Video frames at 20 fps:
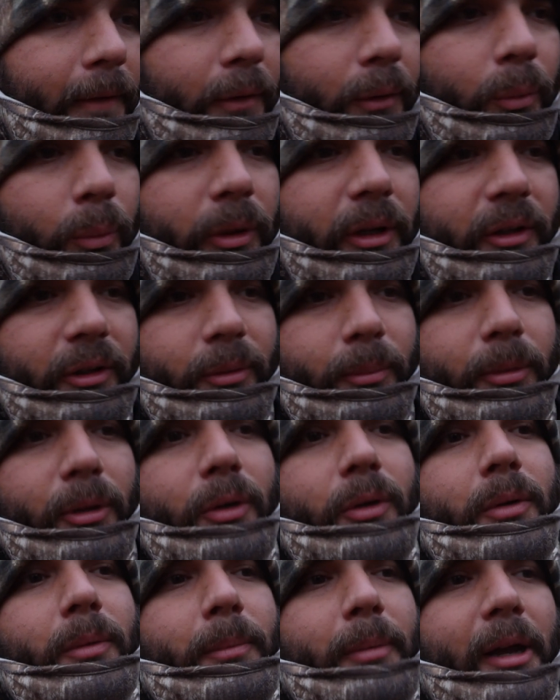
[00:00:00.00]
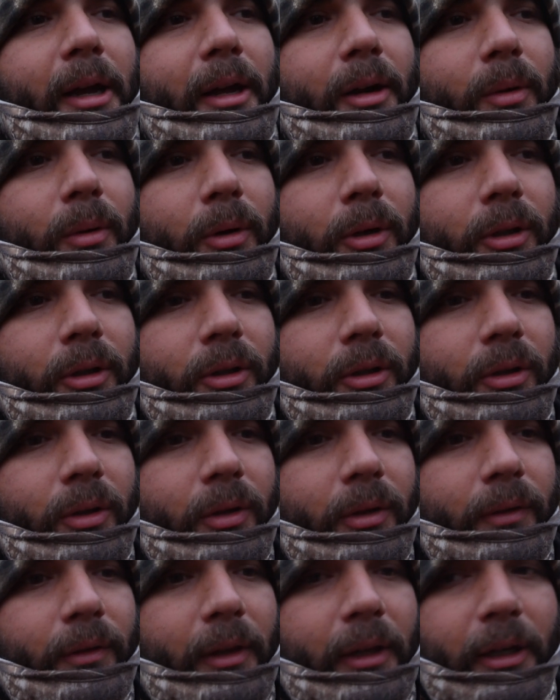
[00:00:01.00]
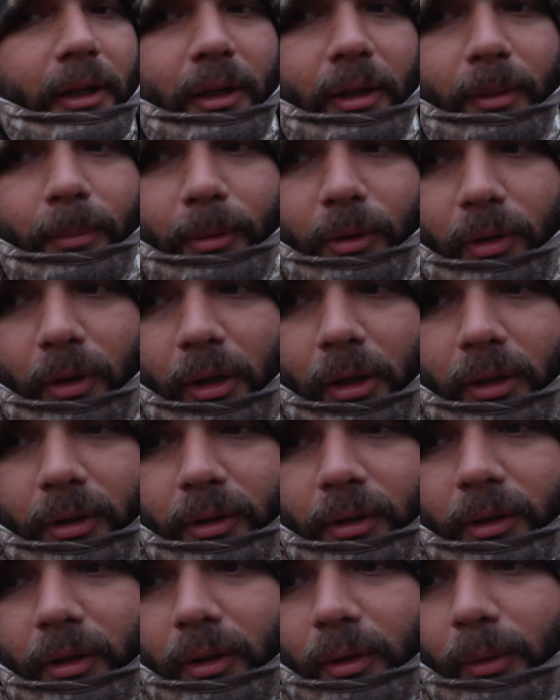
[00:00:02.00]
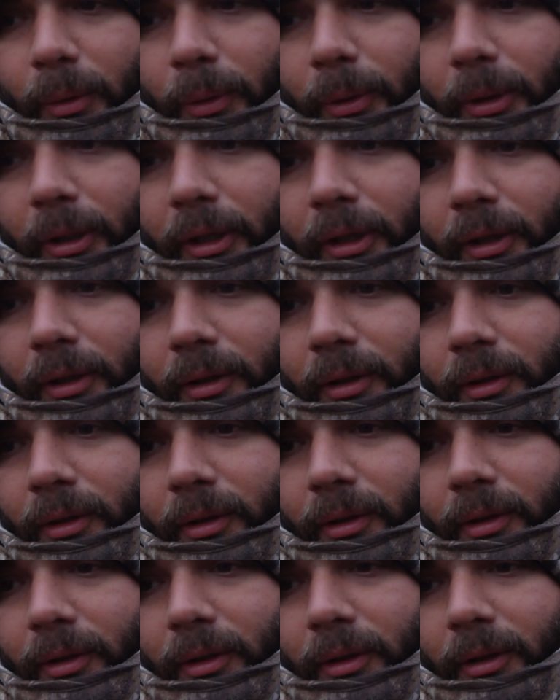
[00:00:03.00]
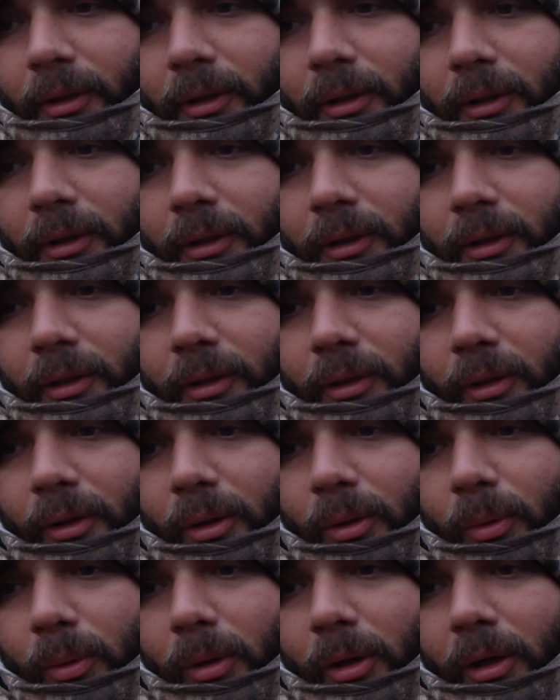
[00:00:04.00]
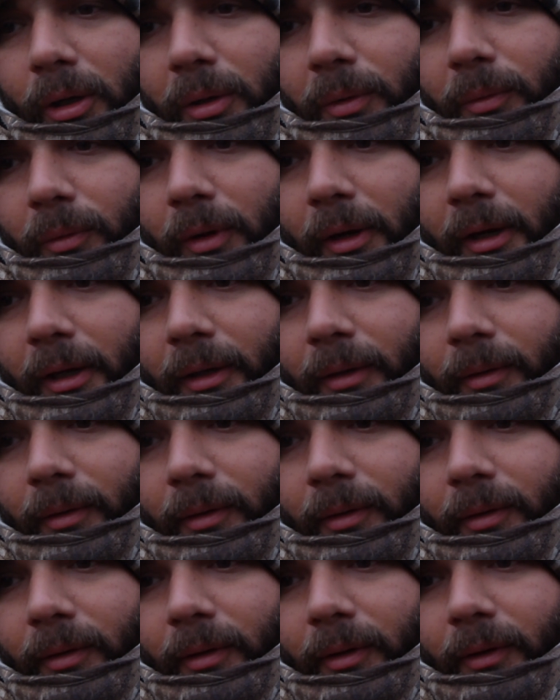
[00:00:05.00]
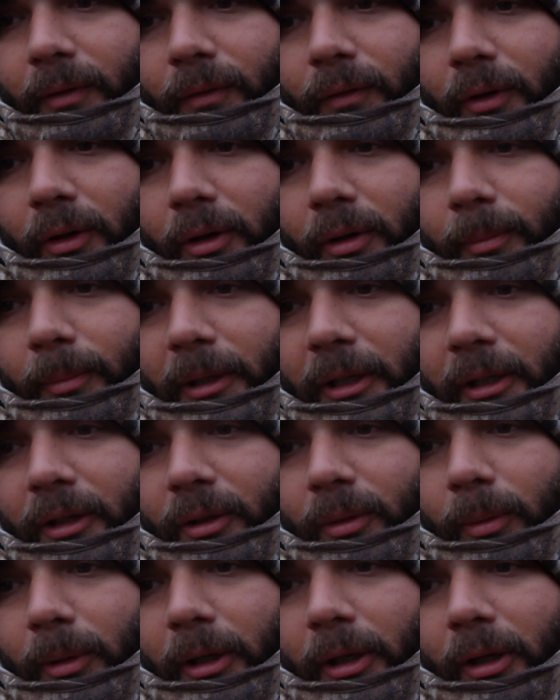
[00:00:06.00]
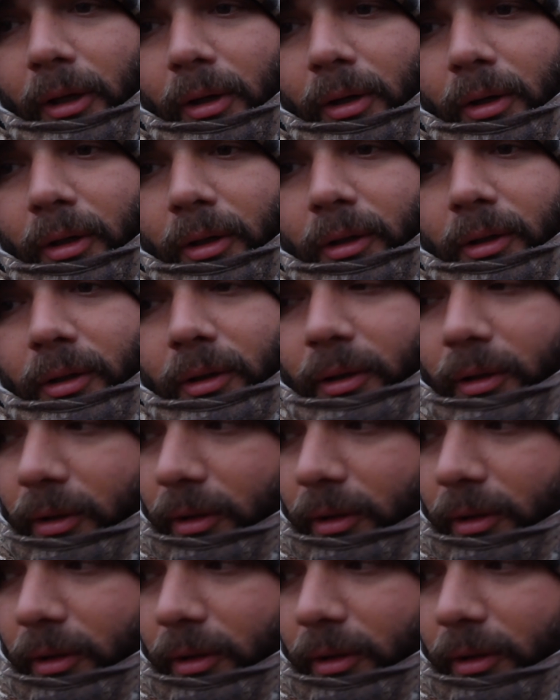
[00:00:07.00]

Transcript: The wind's blowing backwards, so if they come crossing through here, they're gonna walk right in front of me at twenty yards.